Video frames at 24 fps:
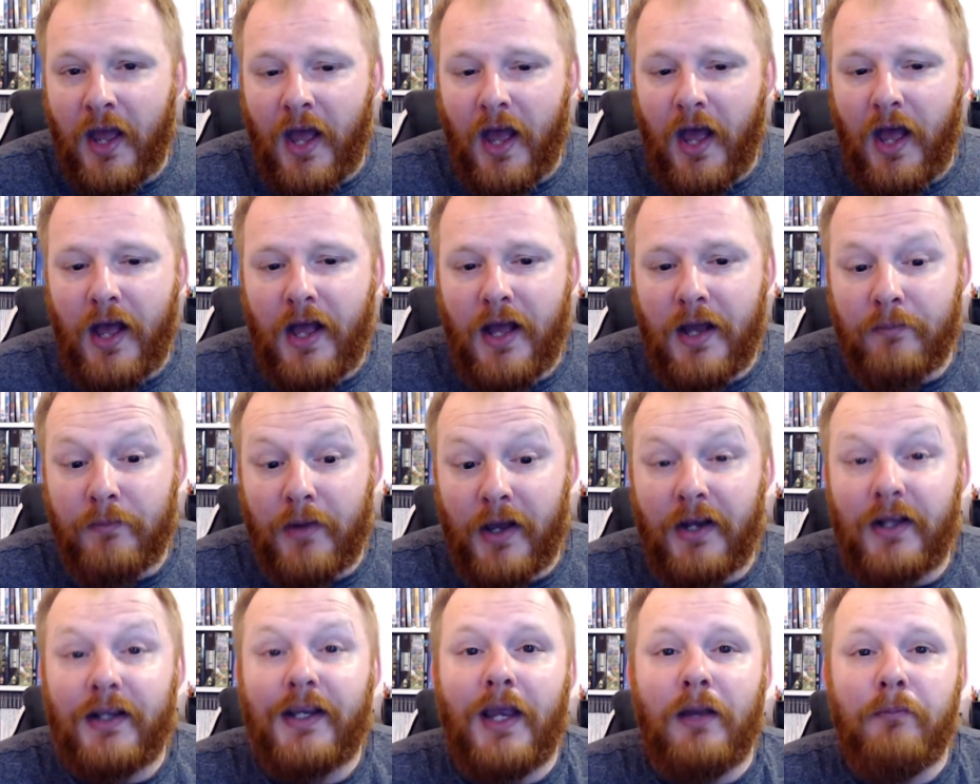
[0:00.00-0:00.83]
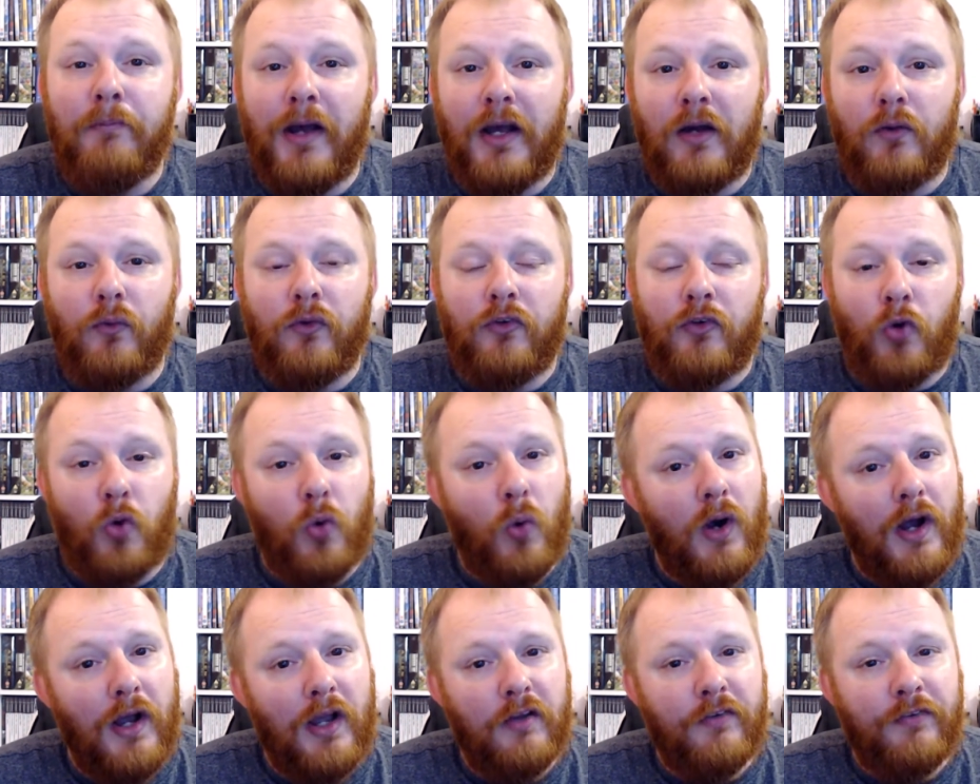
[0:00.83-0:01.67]
and I came back with
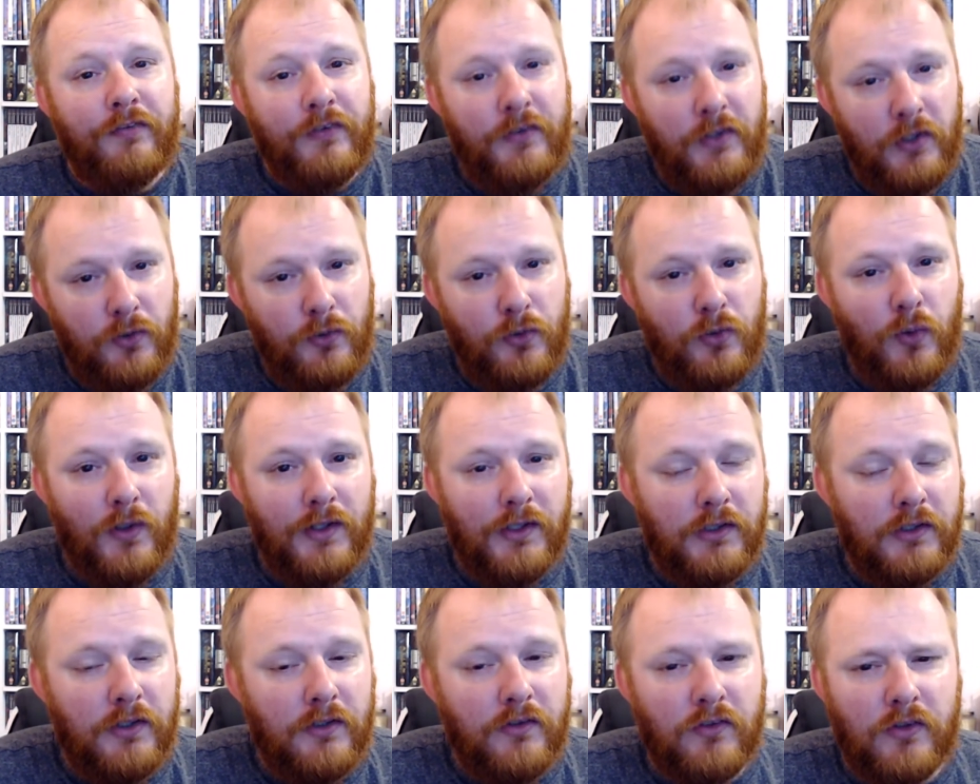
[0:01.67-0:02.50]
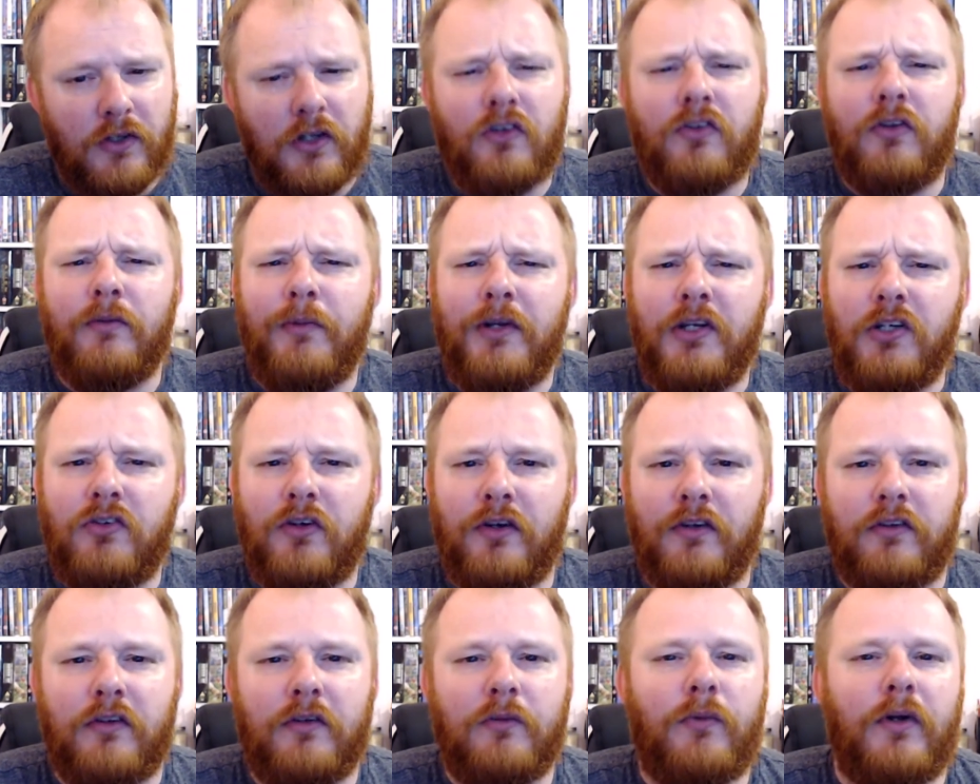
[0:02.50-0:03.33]
quite a few questions and some
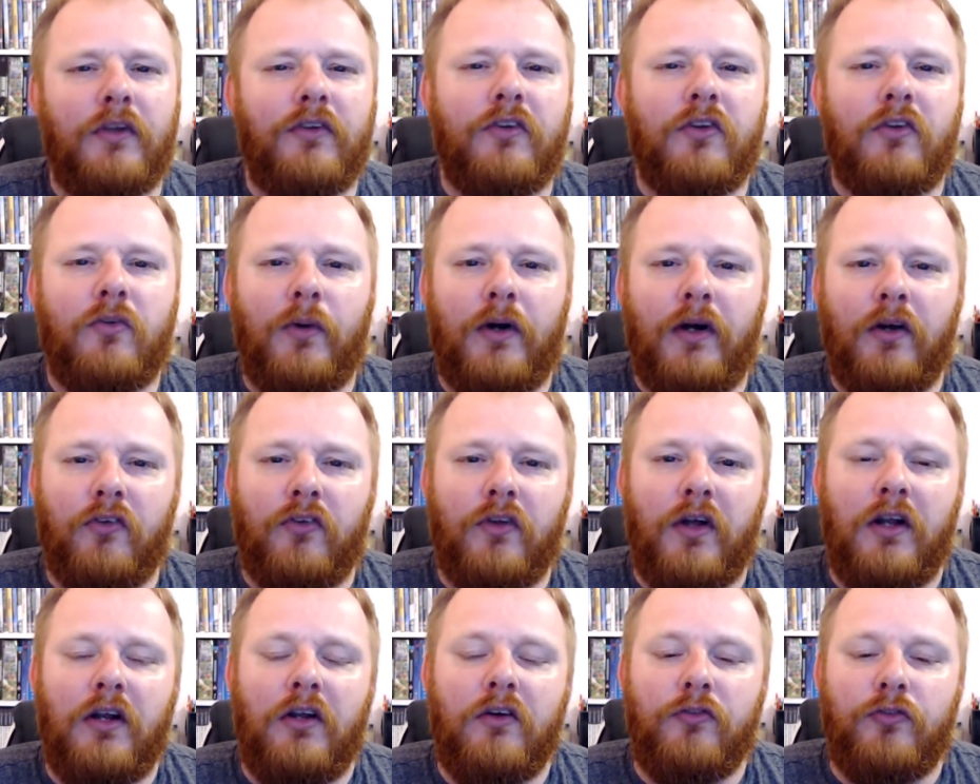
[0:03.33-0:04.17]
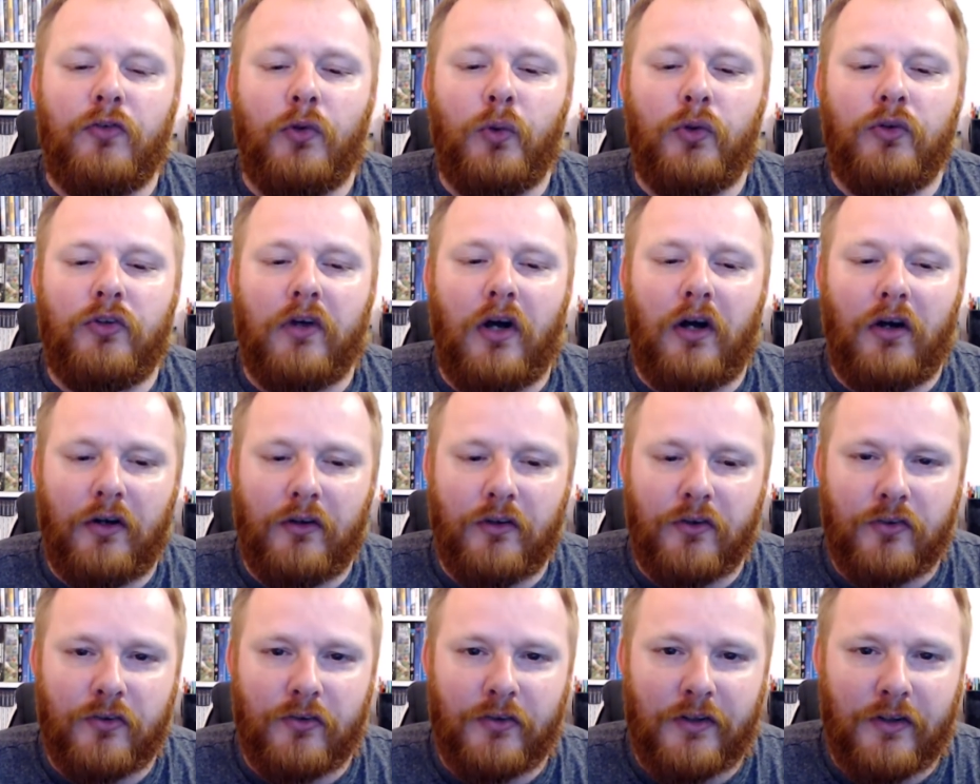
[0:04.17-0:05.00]
interesting ones as well, so I look forward to
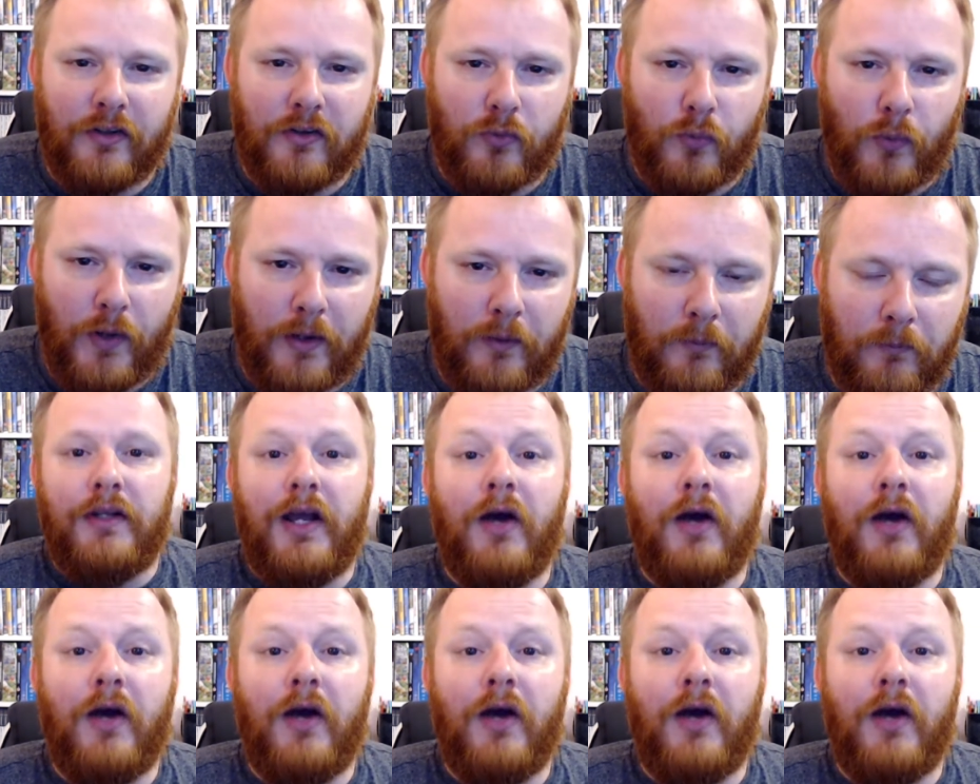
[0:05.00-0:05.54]
answering as well.